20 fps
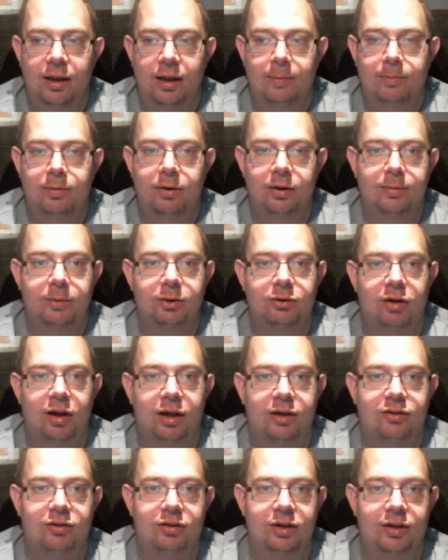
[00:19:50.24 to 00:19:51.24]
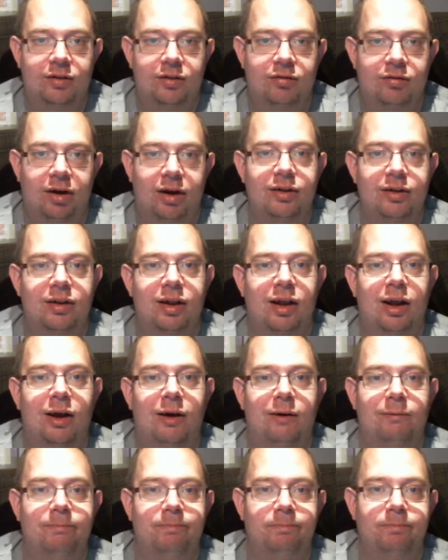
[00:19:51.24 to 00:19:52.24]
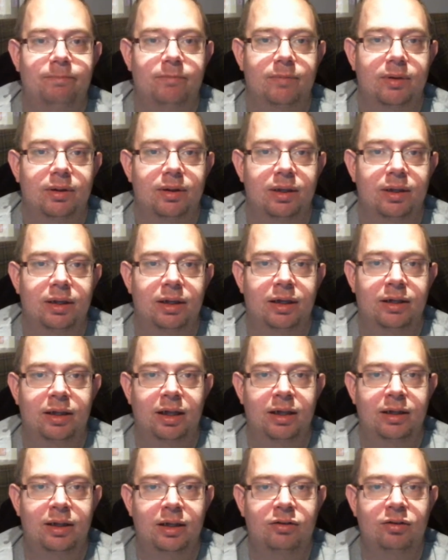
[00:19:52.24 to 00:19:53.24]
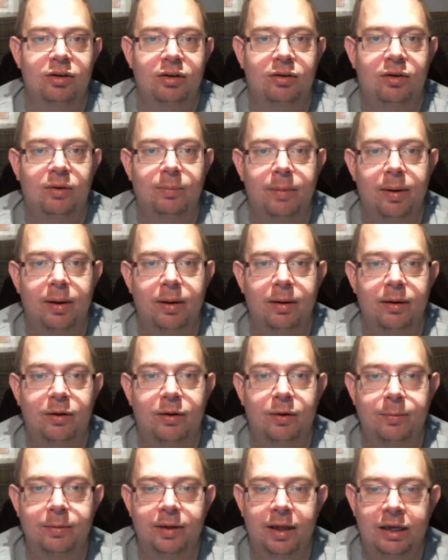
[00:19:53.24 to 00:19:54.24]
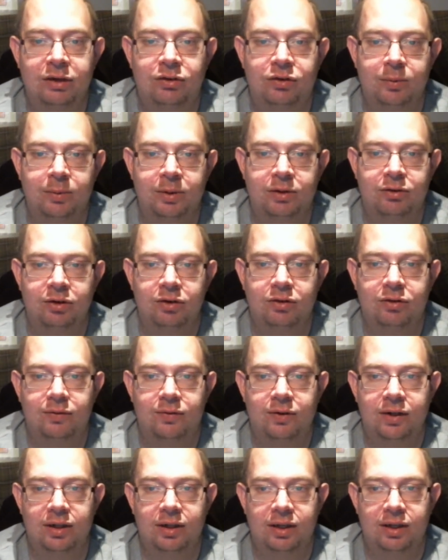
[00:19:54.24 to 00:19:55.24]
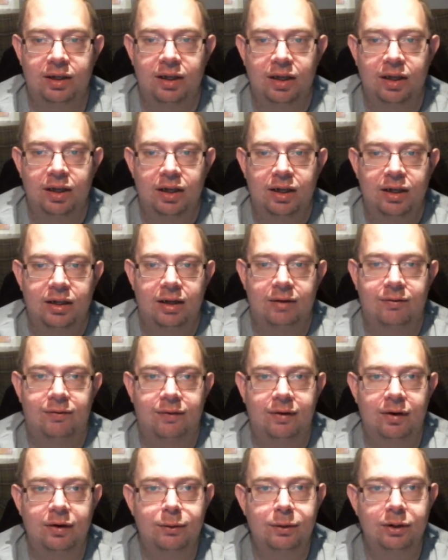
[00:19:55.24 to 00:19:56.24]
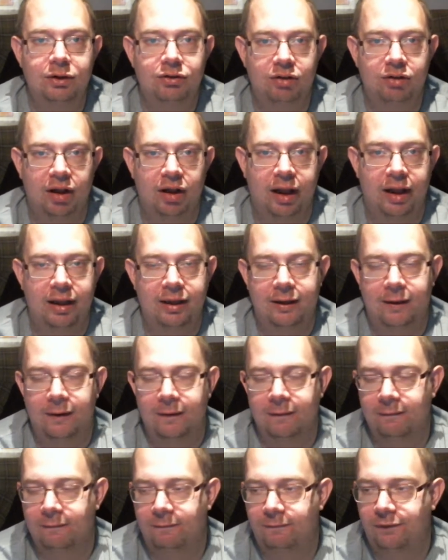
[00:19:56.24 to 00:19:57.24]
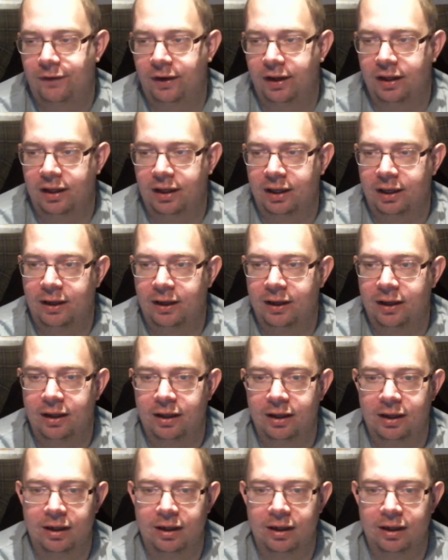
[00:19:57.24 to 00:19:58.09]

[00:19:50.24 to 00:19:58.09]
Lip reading: pretty much like shit right now, and that's in combination with just feeling that fluish like feeling